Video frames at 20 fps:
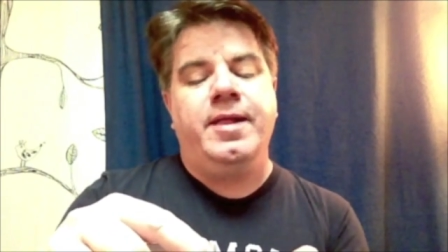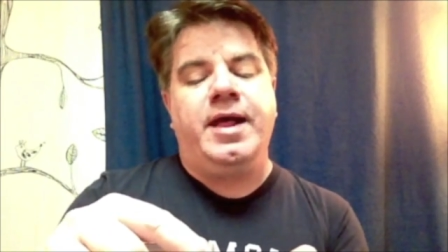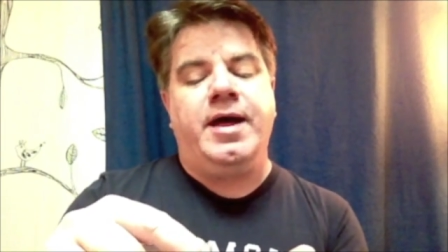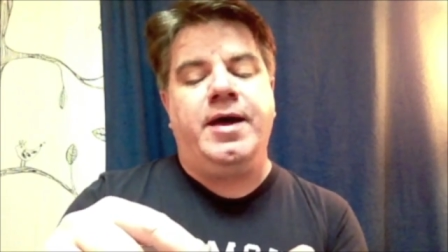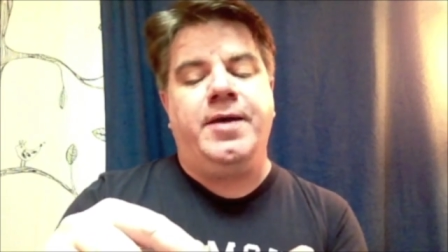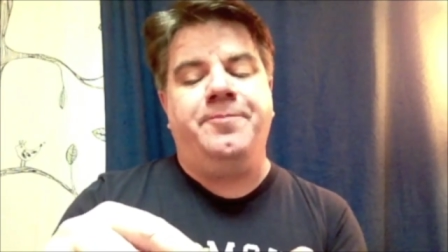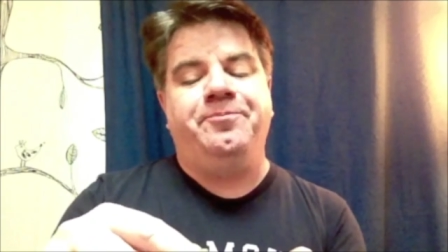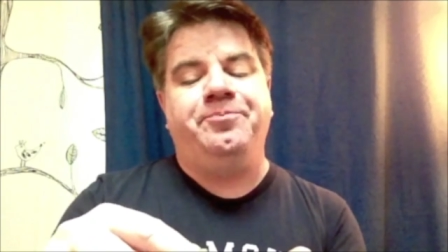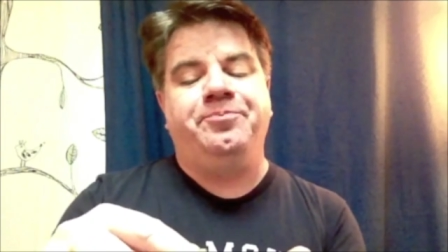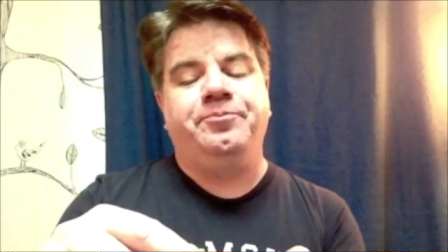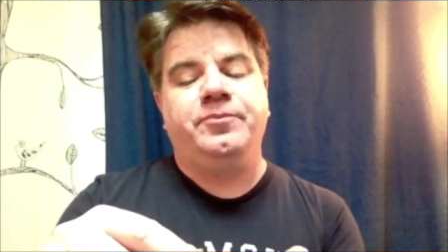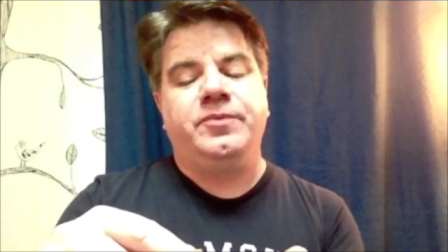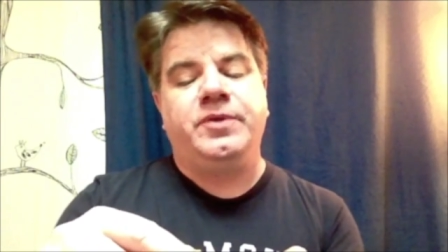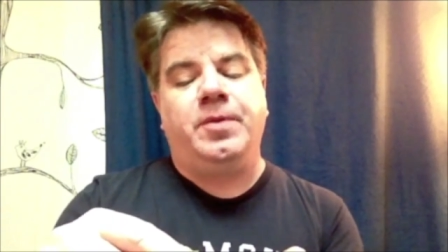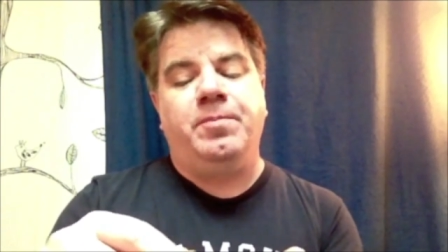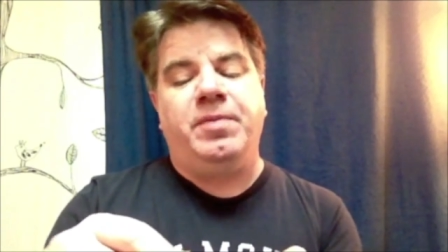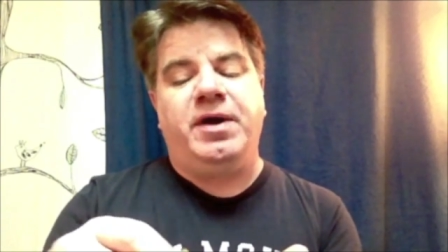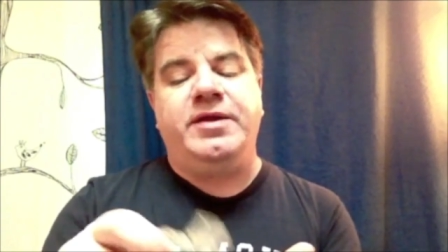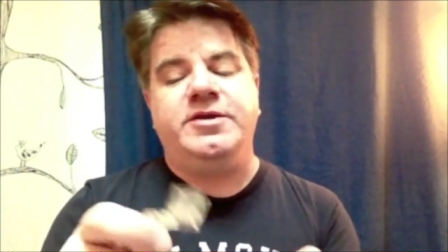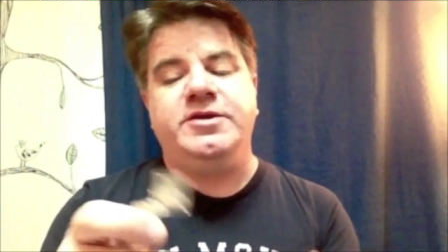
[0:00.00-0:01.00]
Um,
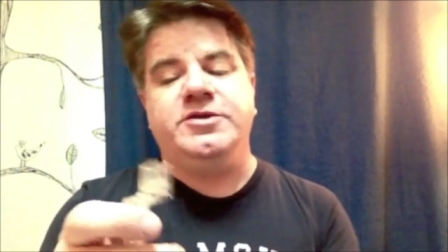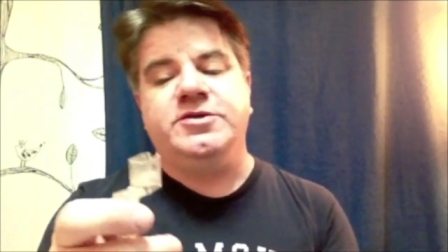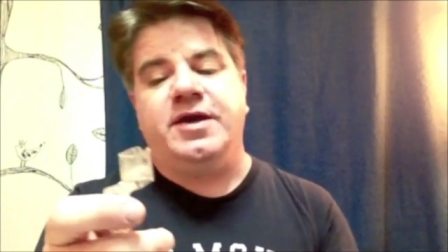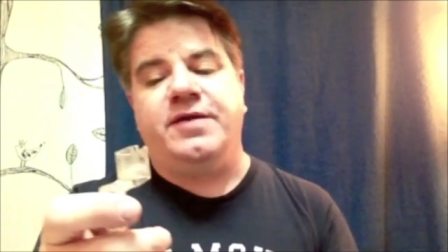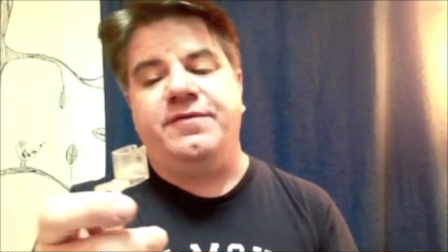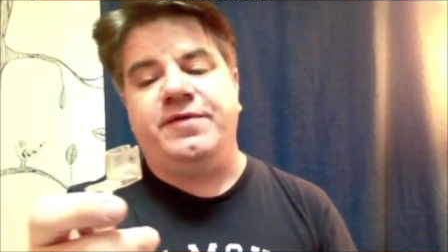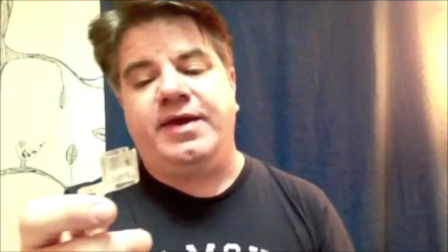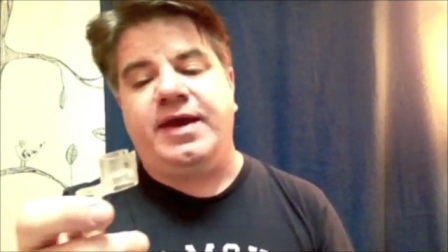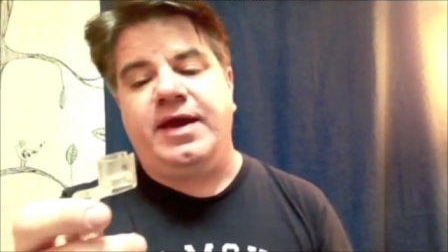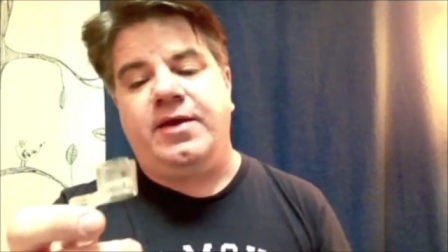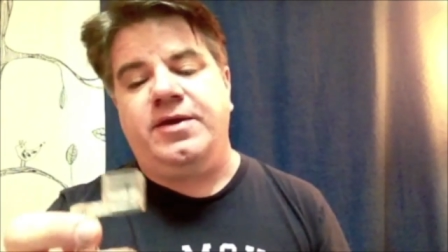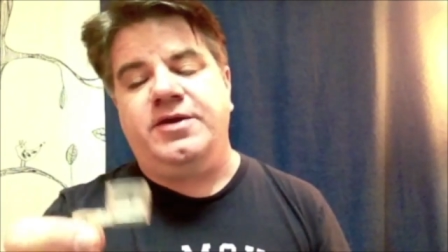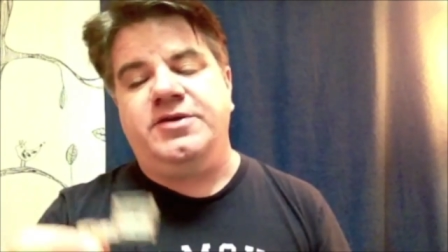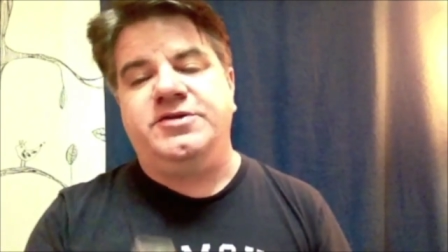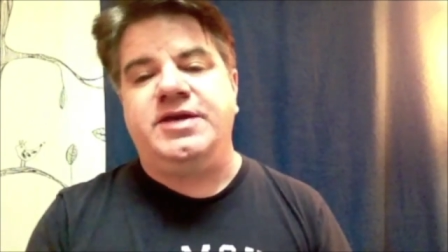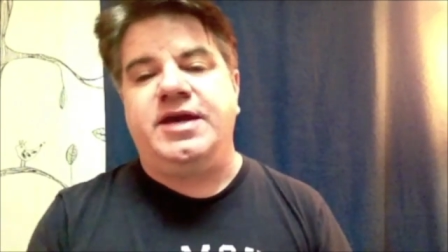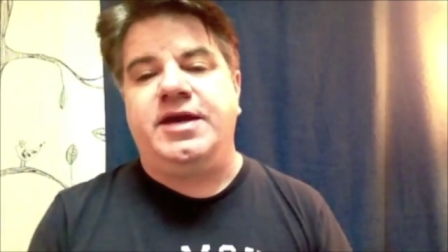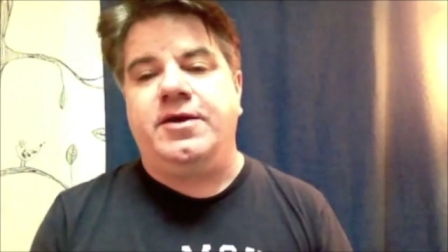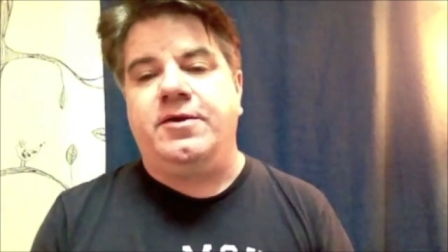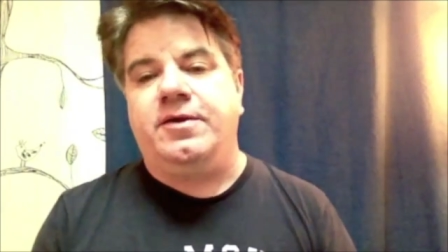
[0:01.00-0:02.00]
bought this off of Gary
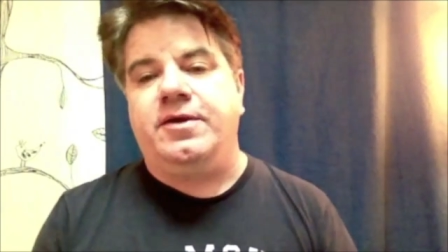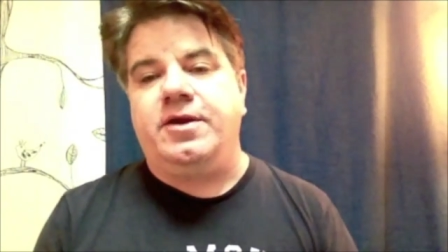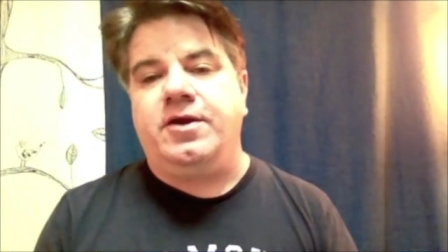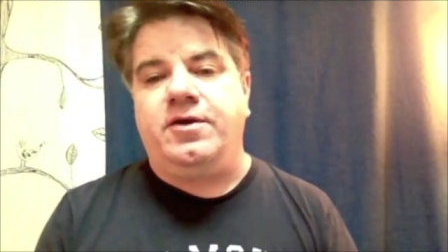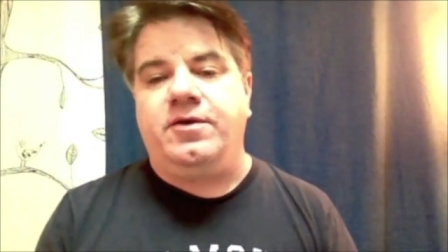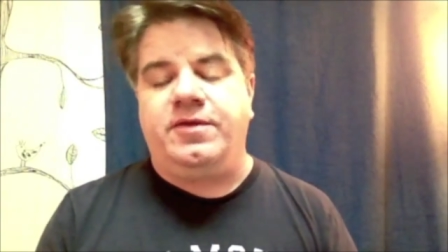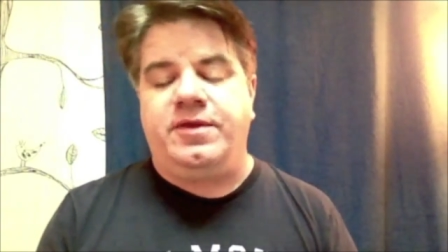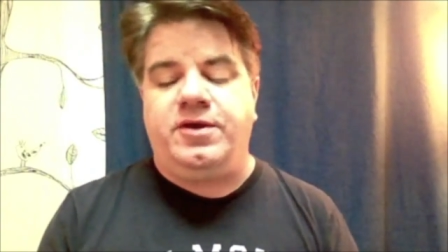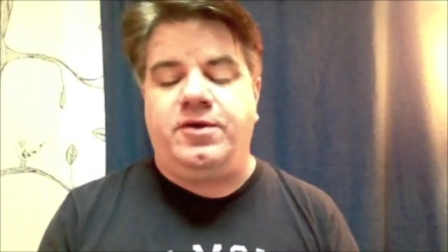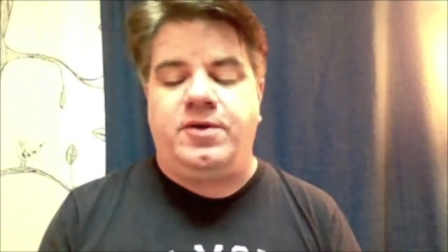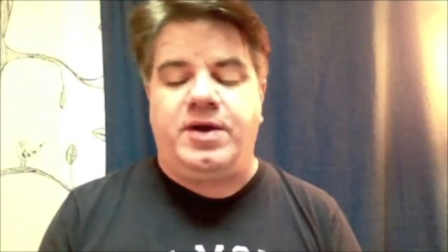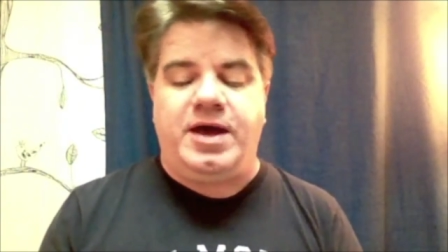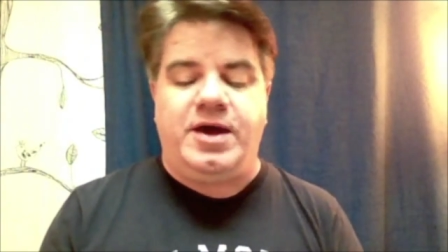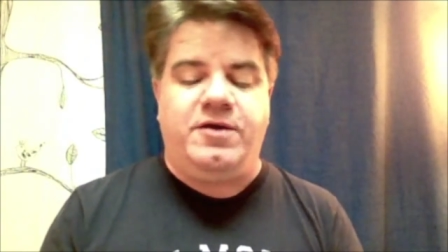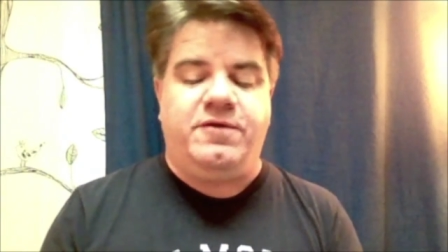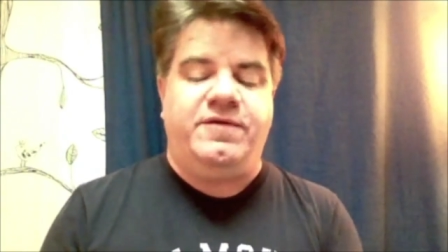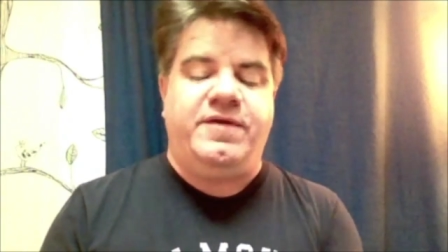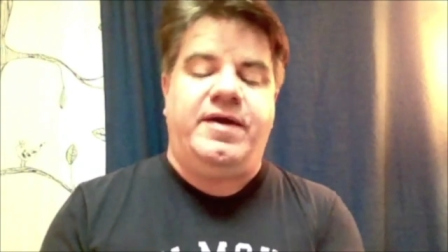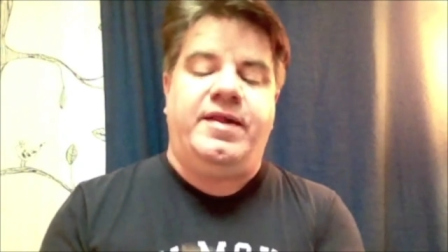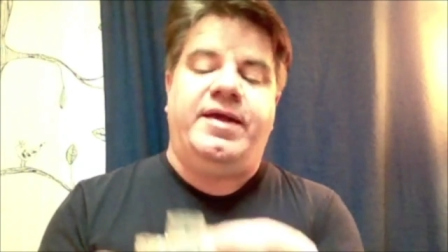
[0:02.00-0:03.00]
Sager at the
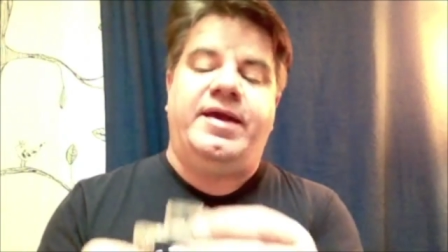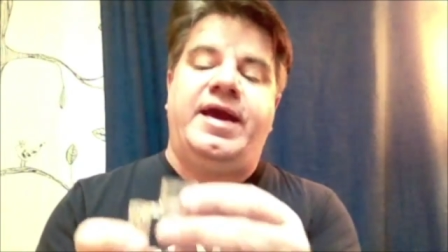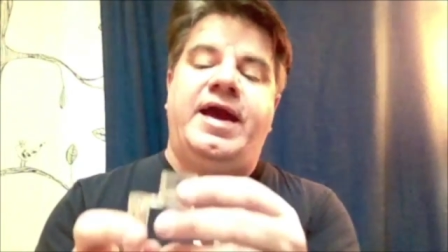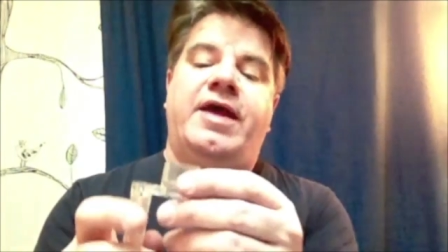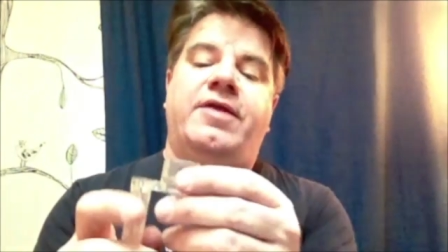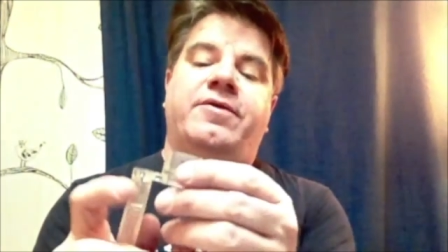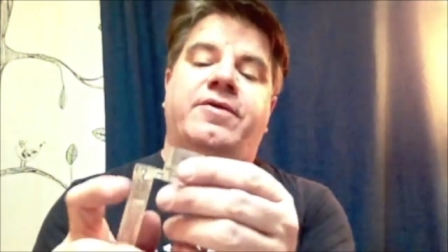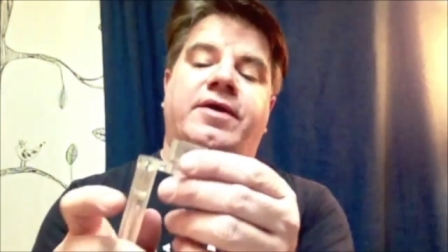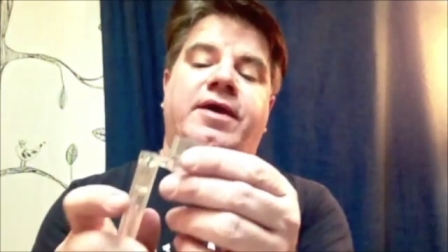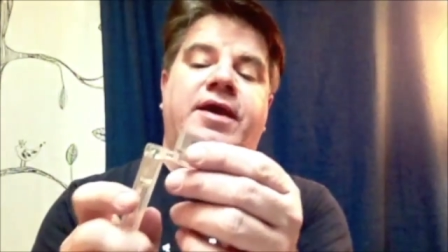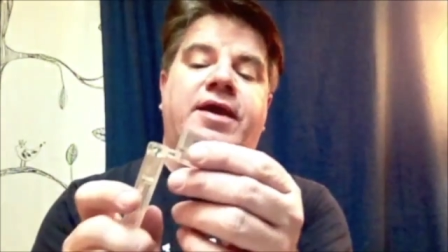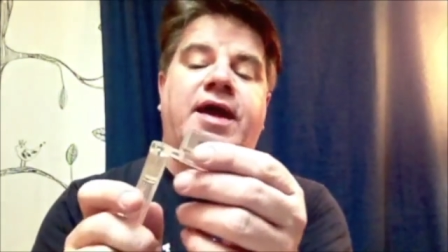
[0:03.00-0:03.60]
Ohio Valley Gathering,